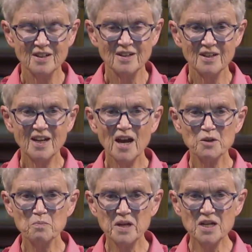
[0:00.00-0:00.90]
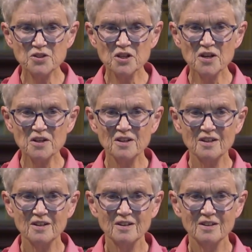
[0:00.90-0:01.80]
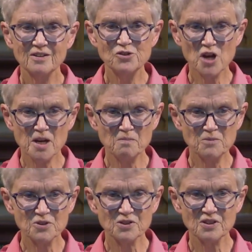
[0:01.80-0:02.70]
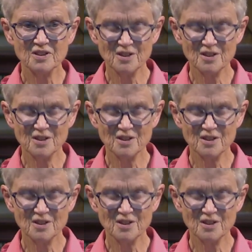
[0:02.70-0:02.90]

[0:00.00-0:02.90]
He had Peter, James, and